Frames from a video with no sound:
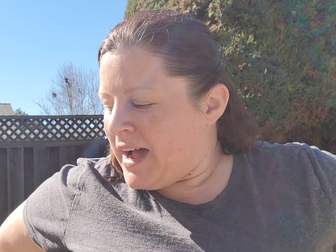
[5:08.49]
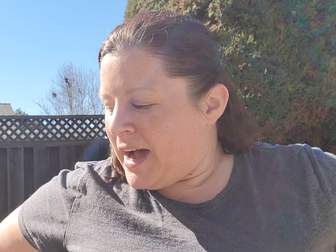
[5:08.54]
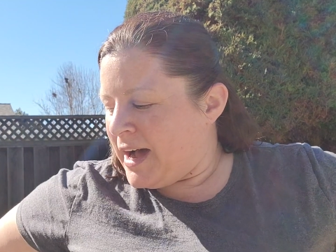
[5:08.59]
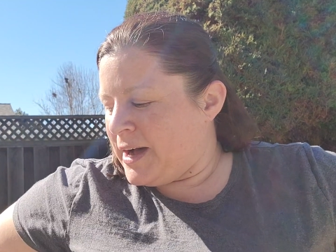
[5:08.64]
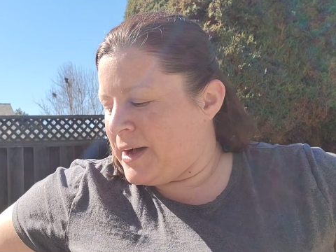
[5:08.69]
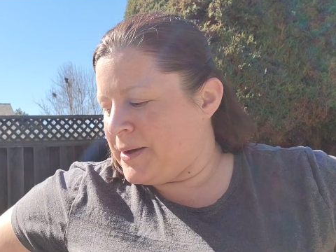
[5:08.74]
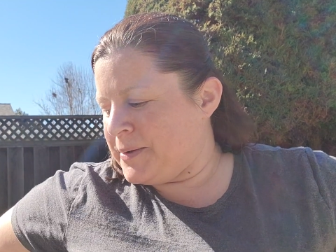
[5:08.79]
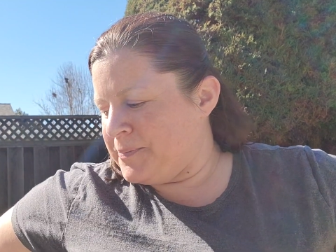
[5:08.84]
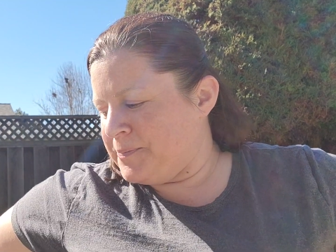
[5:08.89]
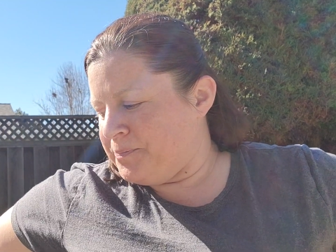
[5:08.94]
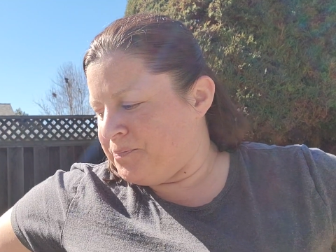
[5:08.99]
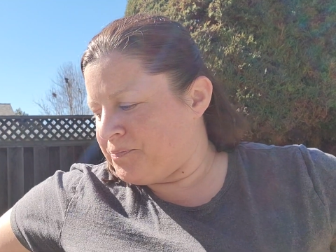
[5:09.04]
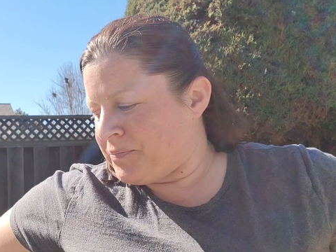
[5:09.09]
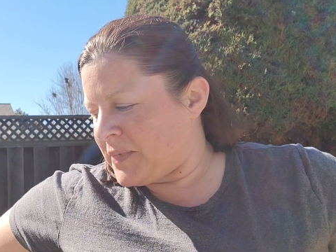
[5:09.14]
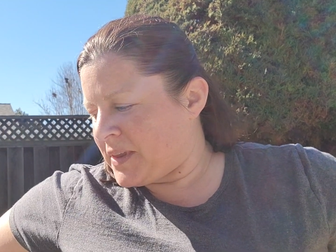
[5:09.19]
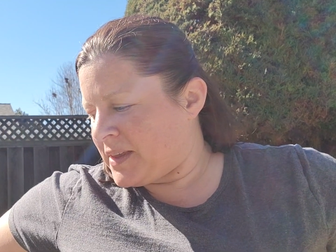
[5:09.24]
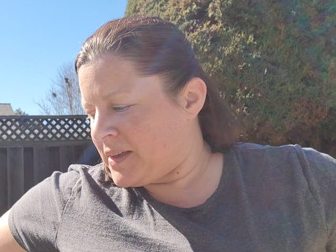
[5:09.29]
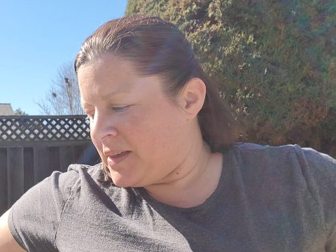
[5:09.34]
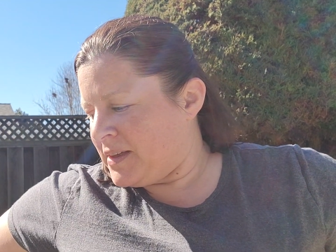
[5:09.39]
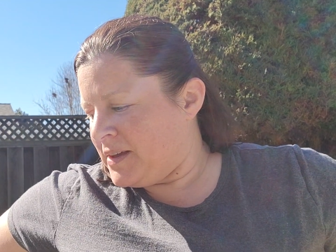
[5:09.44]

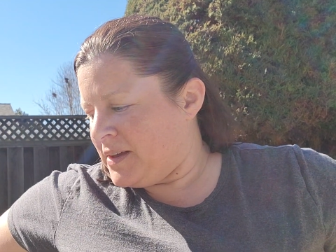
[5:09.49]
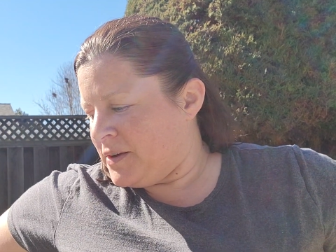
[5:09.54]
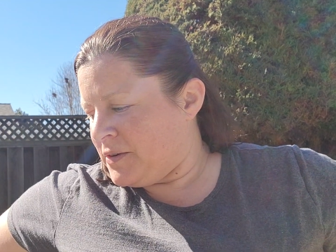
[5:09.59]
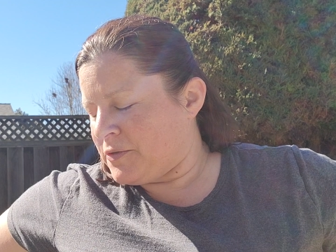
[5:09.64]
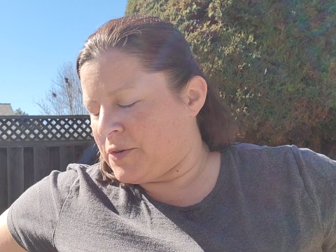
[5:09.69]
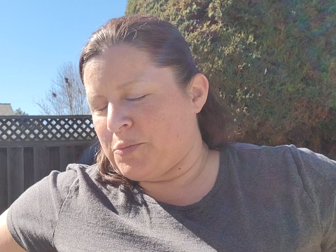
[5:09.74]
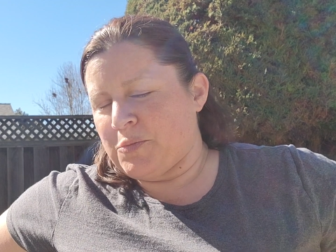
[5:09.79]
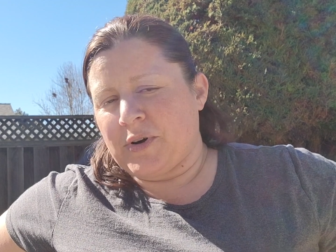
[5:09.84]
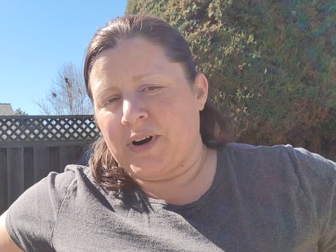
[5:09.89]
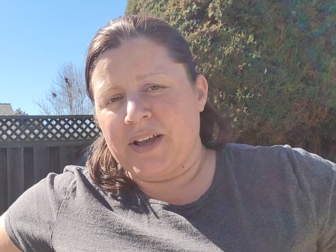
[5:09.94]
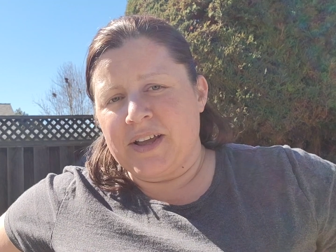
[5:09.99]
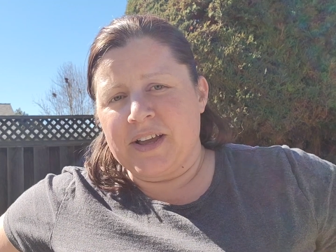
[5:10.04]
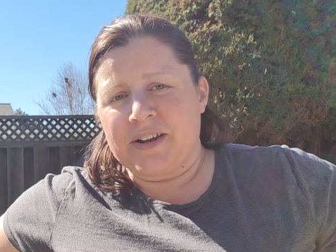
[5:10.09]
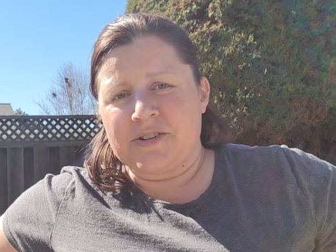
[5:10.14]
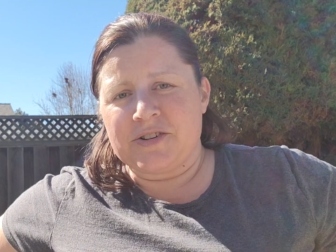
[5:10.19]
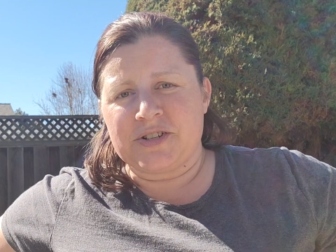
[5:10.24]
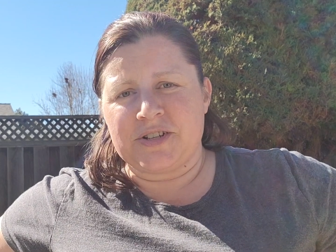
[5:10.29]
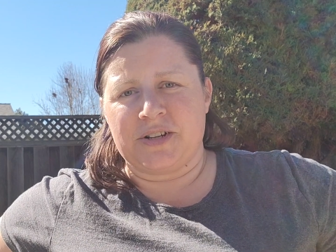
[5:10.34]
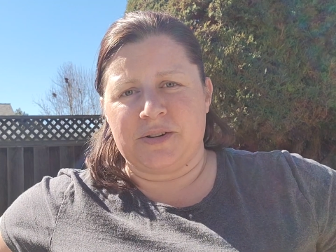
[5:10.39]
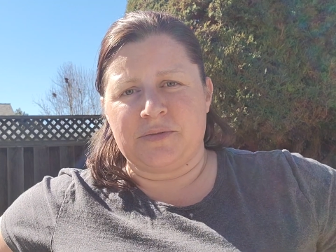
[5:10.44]
From what I
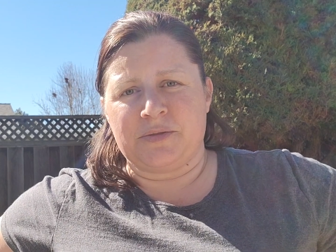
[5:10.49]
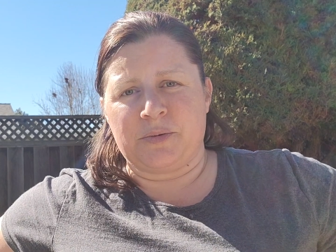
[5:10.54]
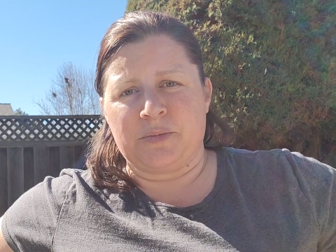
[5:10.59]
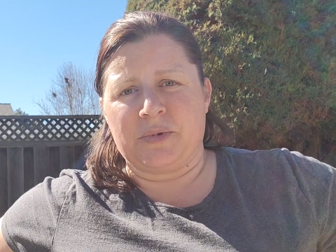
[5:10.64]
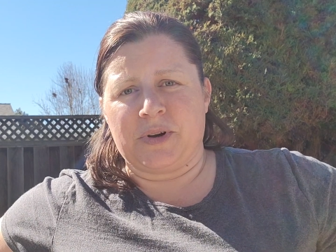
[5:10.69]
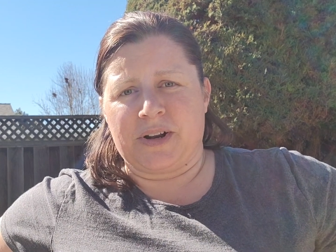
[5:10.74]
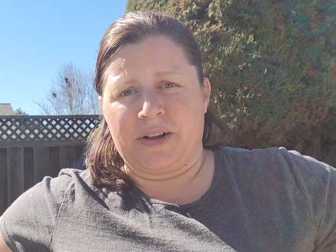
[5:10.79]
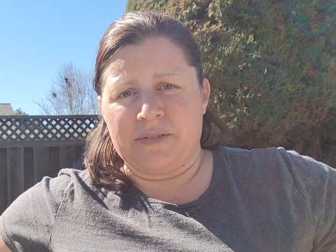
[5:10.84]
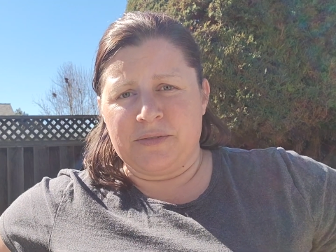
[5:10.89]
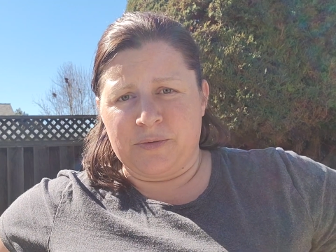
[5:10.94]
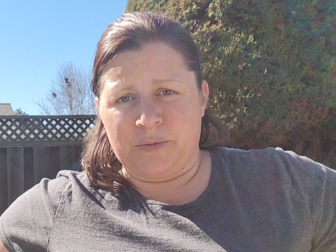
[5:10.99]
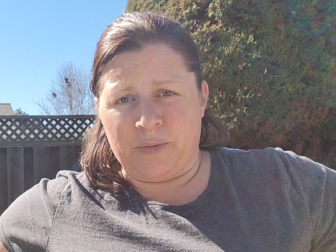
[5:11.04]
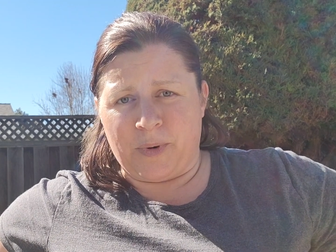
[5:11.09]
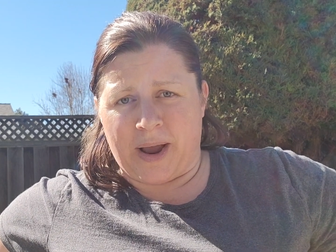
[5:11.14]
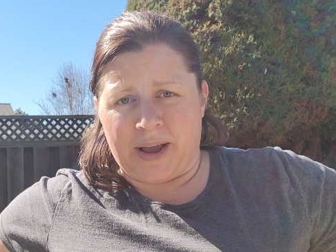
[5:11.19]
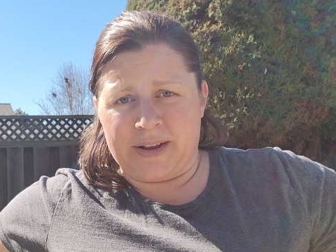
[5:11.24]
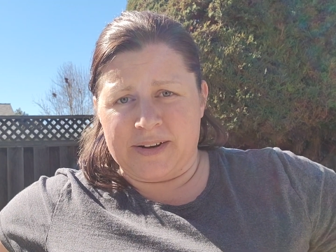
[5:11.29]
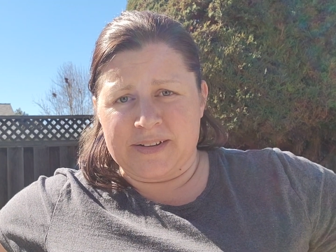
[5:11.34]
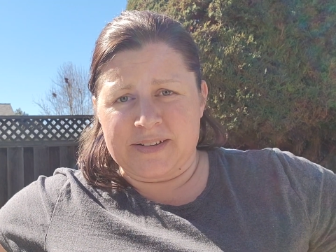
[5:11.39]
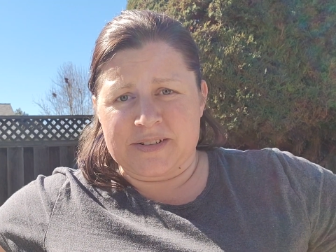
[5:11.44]
understand, from what I've
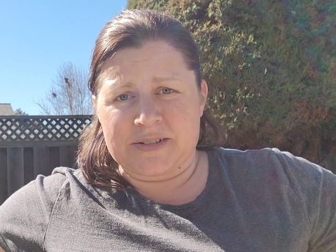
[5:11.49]
read,